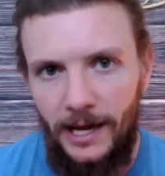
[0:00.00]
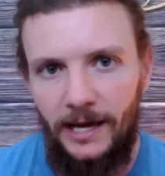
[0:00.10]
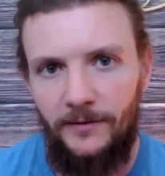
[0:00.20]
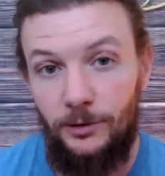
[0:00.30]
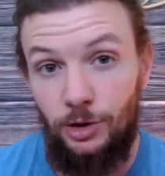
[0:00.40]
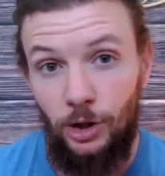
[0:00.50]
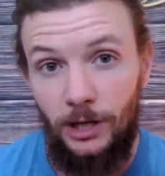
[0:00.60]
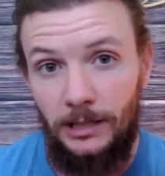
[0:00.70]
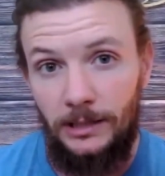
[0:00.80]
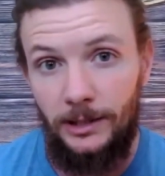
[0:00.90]
if you took
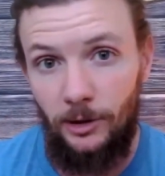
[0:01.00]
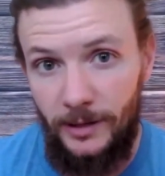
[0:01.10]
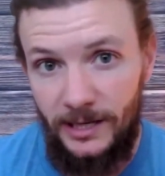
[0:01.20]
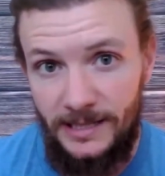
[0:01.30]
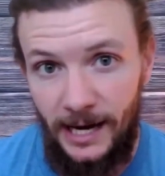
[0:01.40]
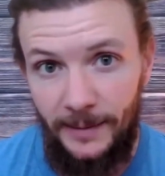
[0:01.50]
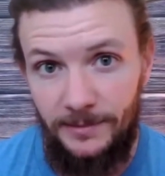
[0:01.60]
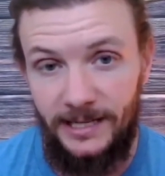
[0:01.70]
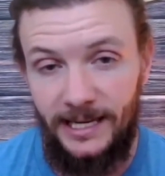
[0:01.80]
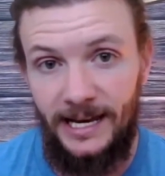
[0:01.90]
a little bit of time
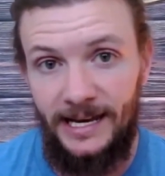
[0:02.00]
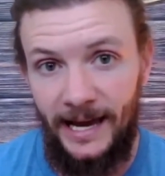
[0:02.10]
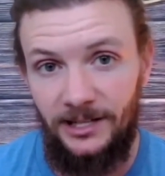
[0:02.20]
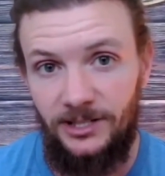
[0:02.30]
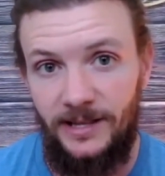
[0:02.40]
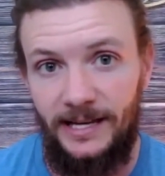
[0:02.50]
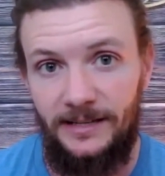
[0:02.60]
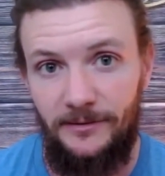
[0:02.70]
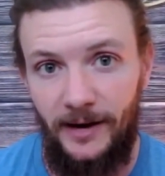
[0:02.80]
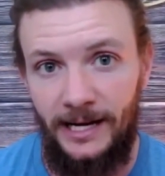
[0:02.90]
to connect to that
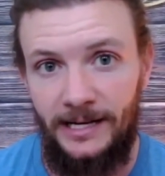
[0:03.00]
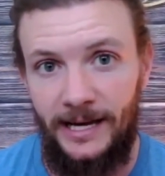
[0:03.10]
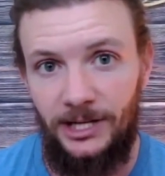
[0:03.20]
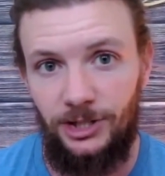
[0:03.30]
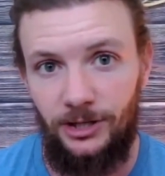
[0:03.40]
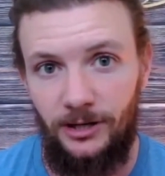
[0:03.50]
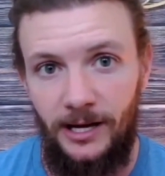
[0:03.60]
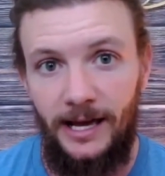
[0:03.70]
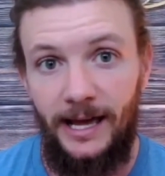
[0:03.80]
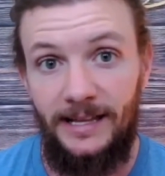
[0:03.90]
divine nature
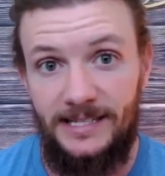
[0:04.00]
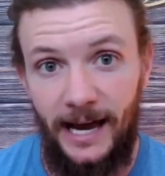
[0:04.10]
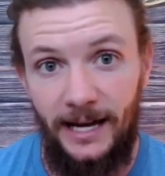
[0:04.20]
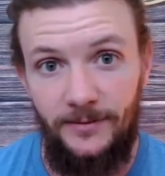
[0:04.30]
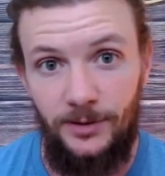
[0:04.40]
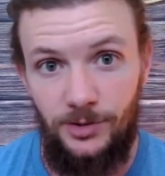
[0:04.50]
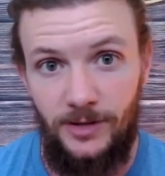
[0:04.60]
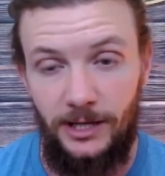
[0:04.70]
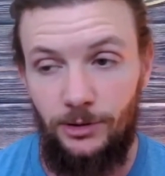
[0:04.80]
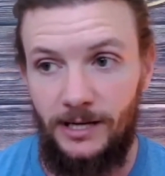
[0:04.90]
inside of you so
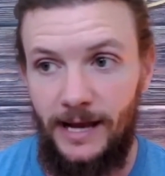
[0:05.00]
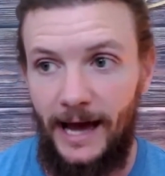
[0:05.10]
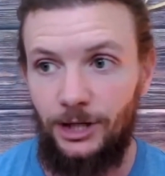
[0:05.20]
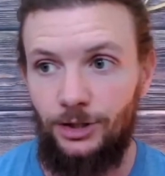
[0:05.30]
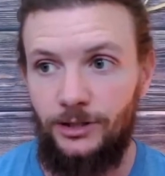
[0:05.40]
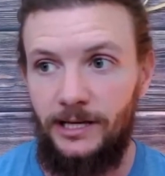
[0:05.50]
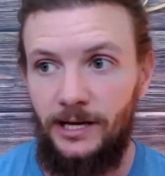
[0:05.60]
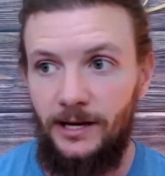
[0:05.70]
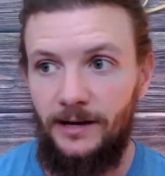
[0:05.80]
that you could actually